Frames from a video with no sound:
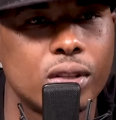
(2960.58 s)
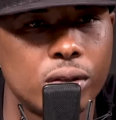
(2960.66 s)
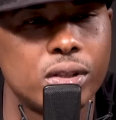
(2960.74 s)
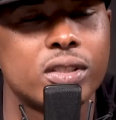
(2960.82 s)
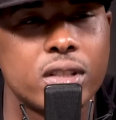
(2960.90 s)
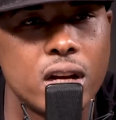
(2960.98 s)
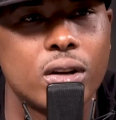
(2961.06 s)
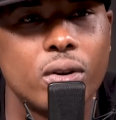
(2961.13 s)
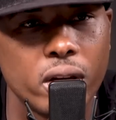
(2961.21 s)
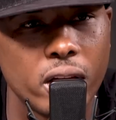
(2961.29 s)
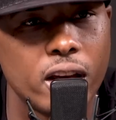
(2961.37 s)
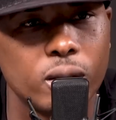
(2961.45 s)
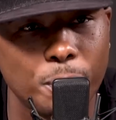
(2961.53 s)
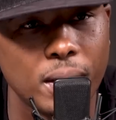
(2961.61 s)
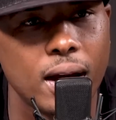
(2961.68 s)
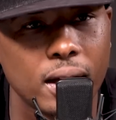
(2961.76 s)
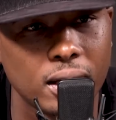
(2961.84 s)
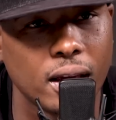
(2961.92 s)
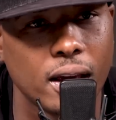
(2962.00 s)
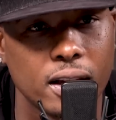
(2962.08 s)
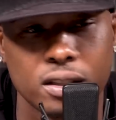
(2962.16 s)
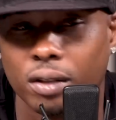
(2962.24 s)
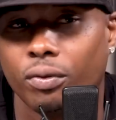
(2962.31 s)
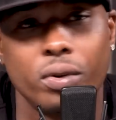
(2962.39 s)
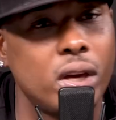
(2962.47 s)
on this Knuckleheads
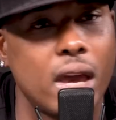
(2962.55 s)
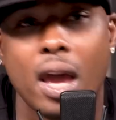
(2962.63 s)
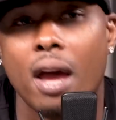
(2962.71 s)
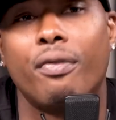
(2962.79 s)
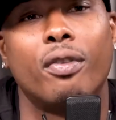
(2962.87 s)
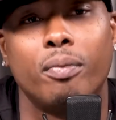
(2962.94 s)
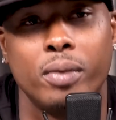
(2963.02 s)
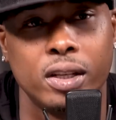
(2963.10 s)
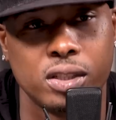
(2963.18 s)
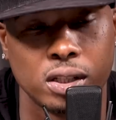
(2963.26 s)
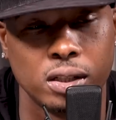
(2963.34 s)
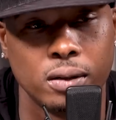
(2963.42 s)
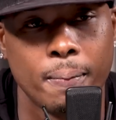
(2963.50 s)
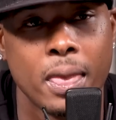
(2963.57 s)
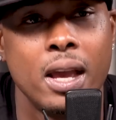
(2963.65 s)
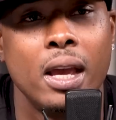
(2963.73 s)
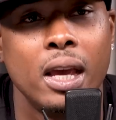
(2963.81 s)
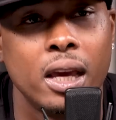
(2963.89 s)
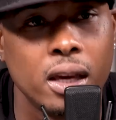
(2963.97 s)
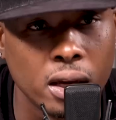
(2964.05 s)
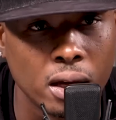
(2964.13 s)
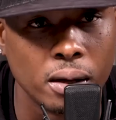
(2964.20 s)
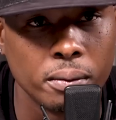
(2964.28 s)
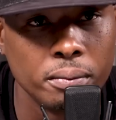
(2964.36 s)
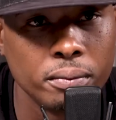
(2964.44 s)
podcast, if we ever mention
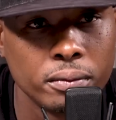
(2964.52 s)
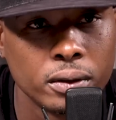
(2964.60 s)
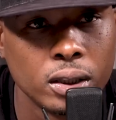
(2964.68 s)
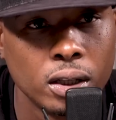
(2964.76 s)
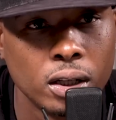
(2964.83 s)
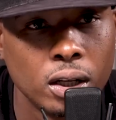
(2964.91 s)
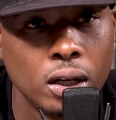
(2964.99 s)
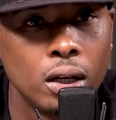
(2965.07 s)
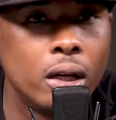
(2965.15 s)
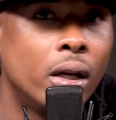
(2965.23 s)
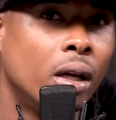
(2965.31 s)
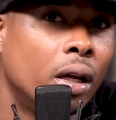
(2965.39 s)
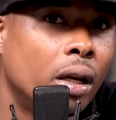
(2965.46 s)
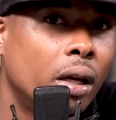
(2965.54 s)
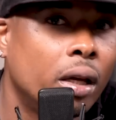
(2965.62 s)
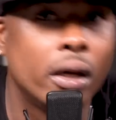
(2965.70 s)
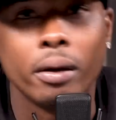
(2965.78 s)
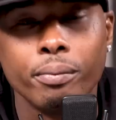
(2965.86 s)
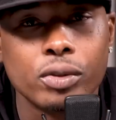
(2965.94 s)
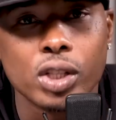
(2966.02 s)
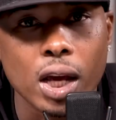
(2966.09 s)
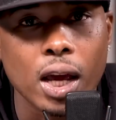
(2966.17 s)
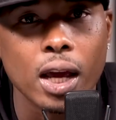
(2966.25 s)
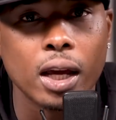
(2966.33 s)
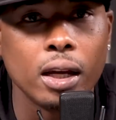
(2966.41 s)
him,
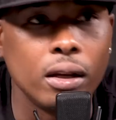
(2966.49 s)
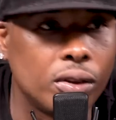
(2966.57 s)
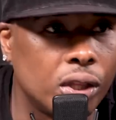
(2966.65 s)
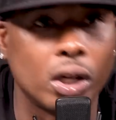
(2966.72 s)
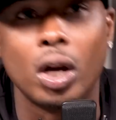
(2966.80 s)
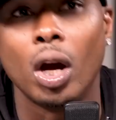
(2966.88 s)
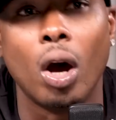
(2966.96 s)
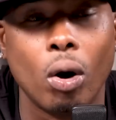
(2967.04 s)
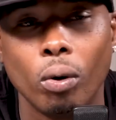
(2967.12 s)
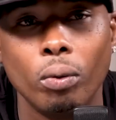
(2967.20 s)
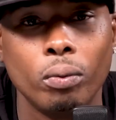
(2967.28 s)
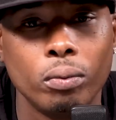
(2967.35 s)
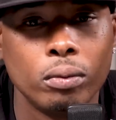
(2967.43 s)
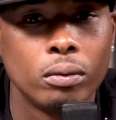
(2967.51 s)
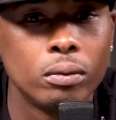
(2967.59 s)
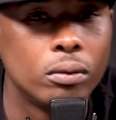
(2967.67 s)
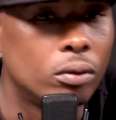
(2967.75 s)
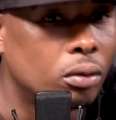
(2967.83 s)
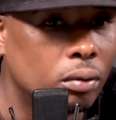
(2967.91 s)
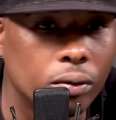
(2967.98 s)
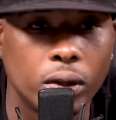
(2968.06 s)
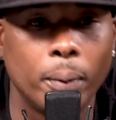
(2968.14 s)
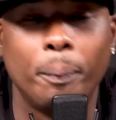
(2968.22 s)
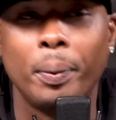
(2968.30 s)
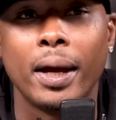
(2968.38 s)
MJ, the GOAT,
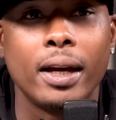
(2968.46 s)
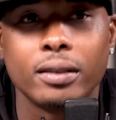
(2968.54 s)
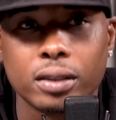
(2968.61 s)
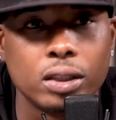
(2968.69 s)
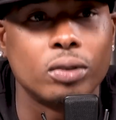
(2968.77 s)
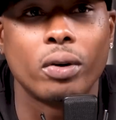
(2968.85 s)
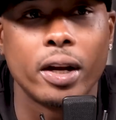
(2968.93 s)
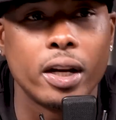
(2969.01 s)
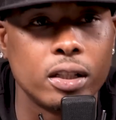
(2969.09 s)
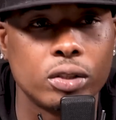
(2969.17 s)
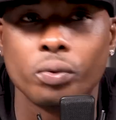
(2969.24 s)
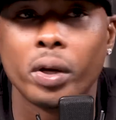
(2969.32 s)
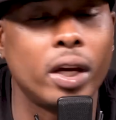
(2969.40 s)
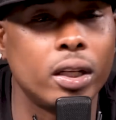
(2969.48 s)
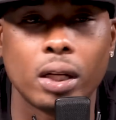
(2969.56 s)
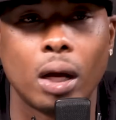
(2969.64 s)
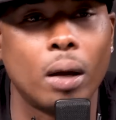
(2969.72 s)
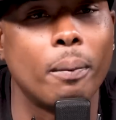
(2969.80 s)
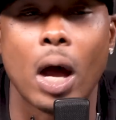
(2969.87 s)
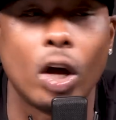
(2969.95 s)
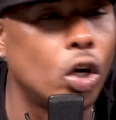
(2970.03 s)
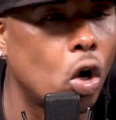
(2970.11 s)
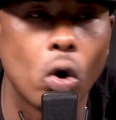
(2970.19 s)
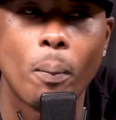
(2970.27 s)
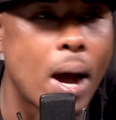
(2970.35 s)
the best, the greatest, we ain't talking about
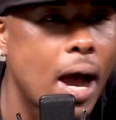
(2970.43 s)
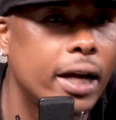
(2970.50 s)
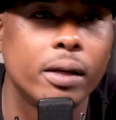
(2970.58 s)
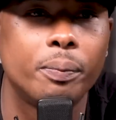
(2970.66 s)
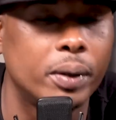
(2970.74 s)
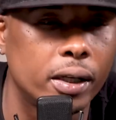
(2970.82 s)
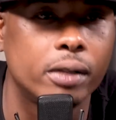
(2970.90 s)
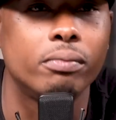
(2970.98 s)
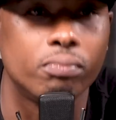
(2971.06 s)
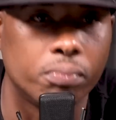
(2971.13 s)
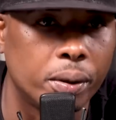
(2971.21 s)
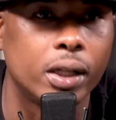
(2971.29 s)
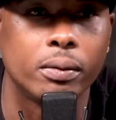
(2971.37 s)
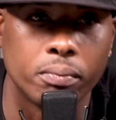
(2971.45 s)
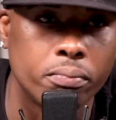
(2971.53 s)
nobody but